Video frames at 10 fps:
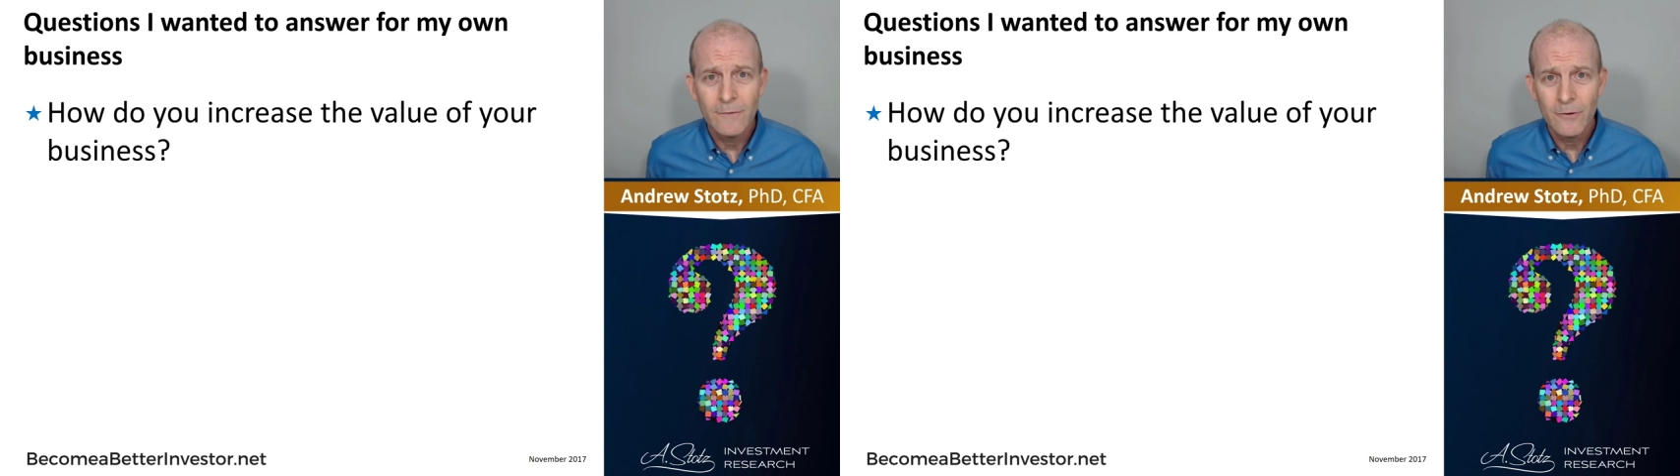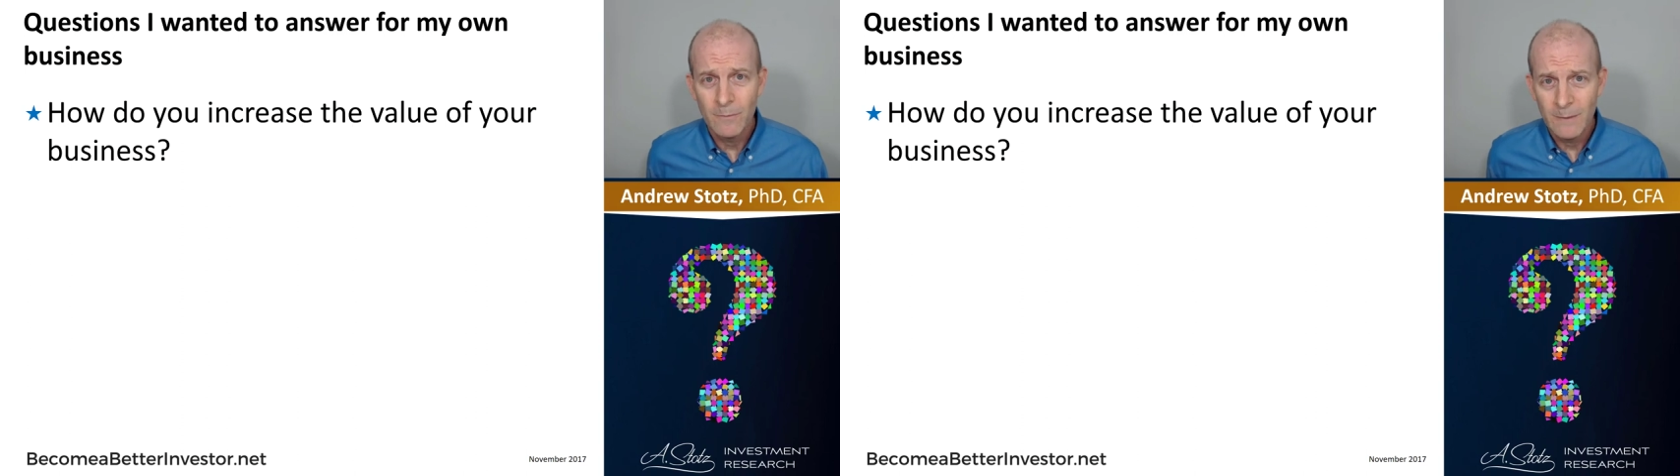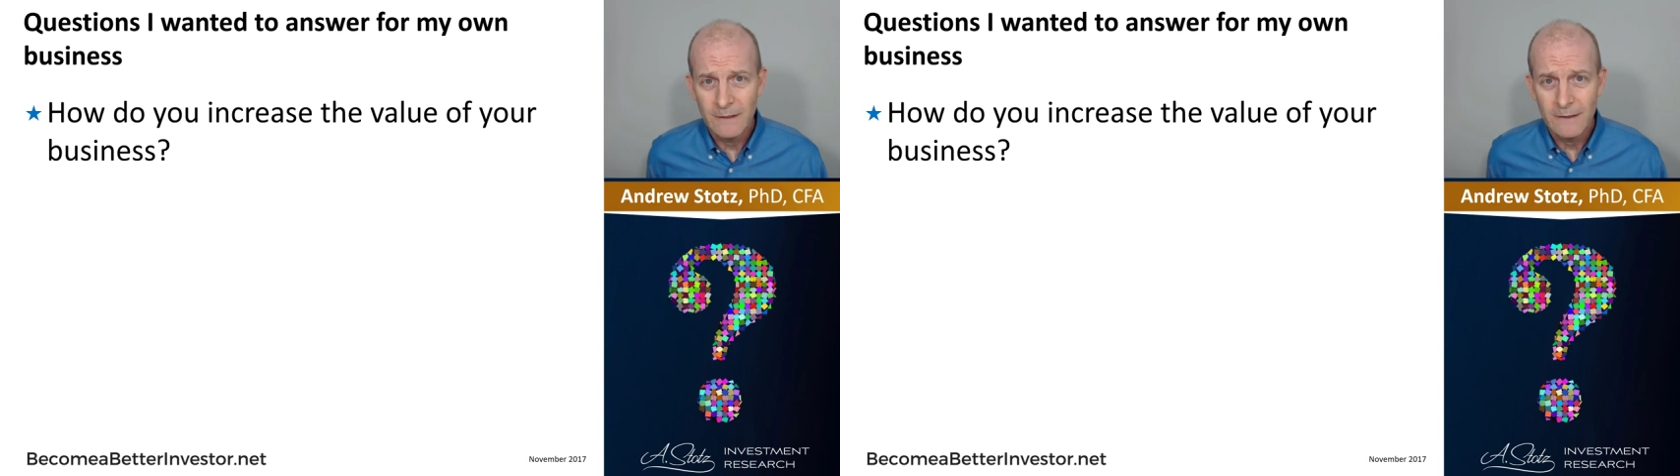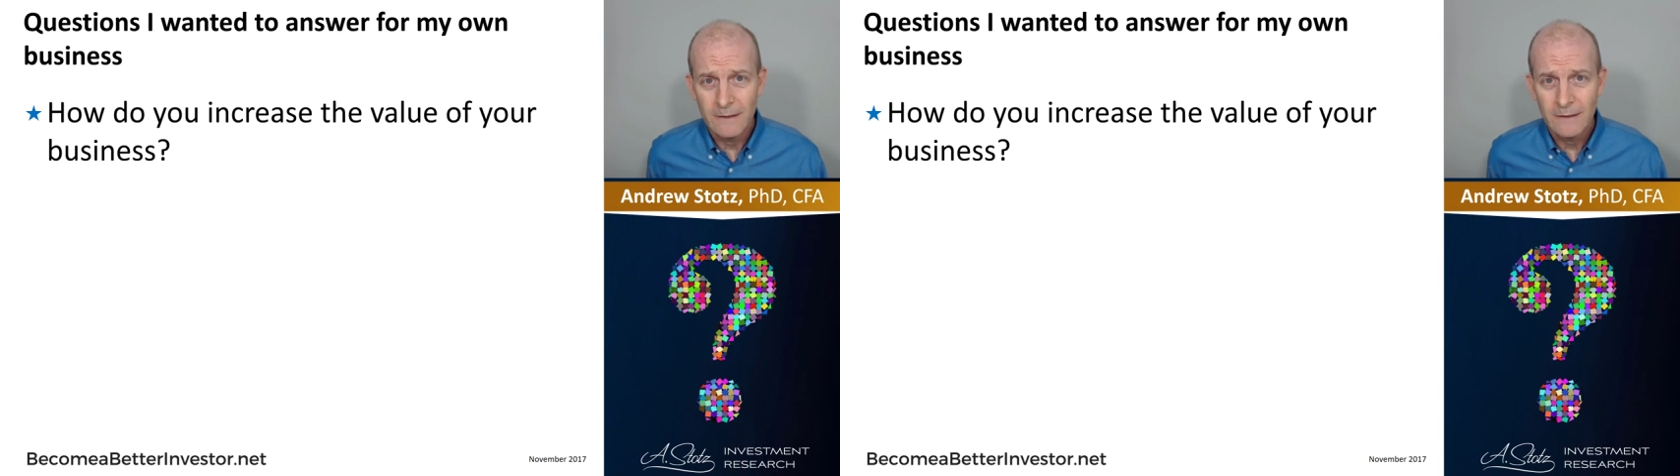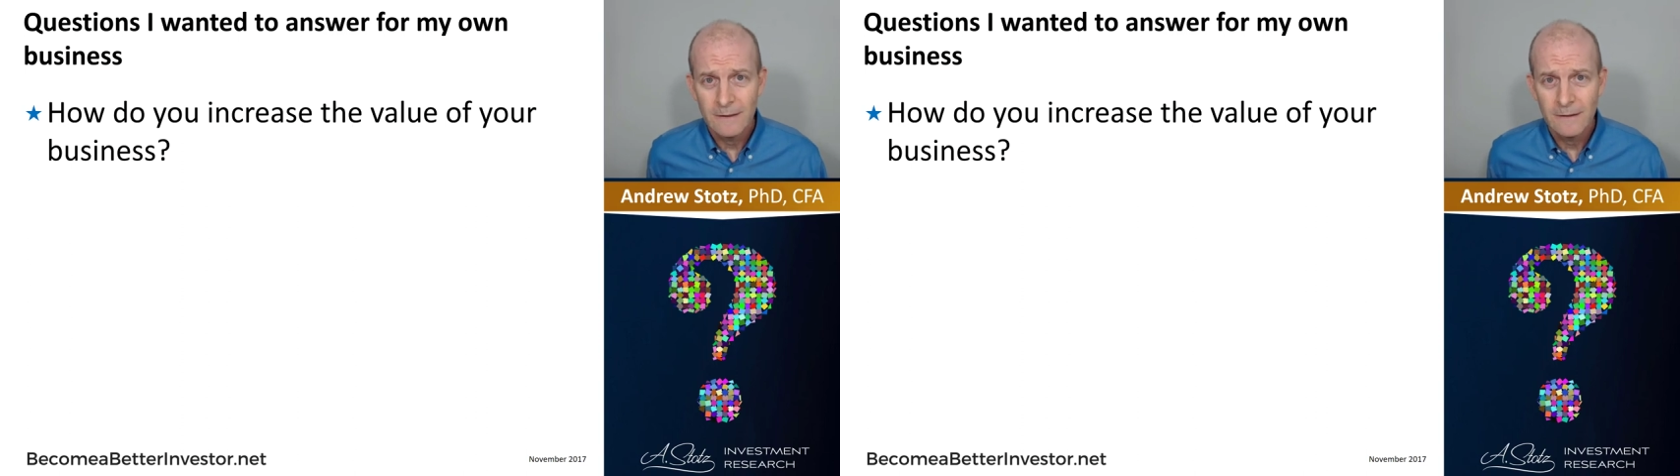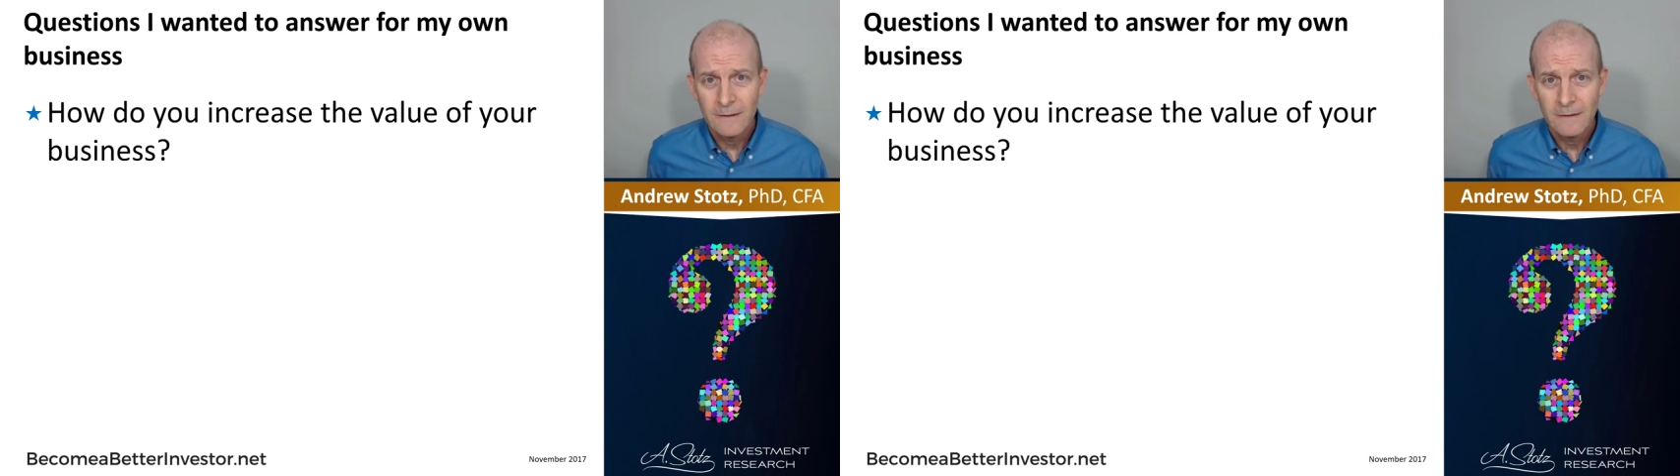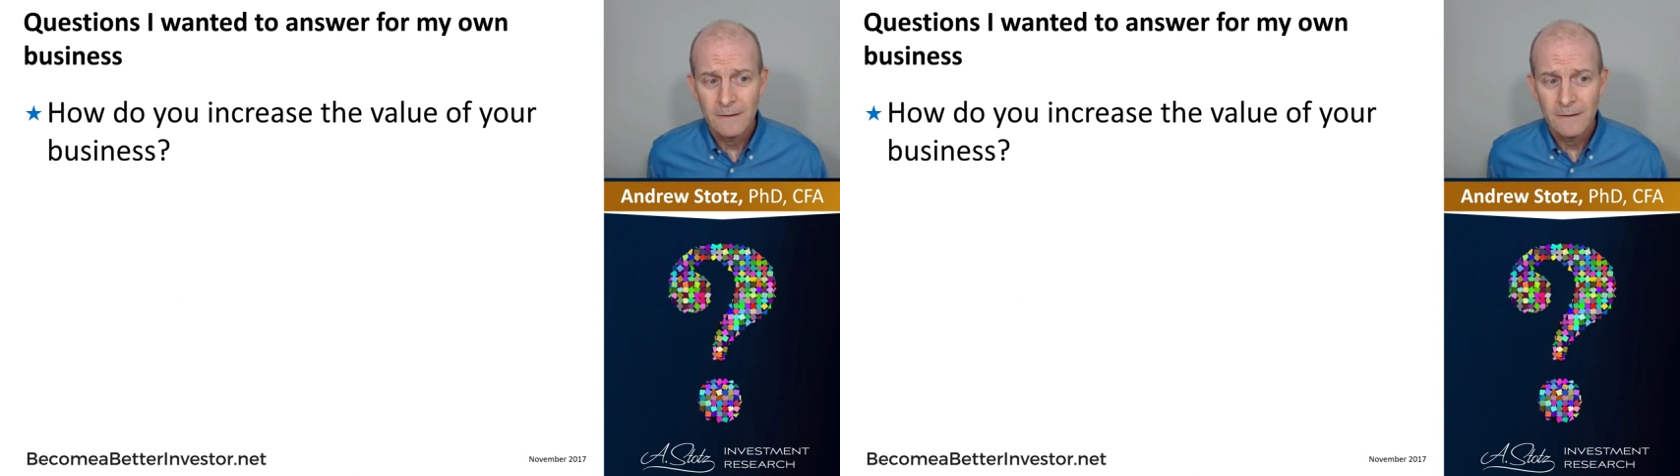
of your business?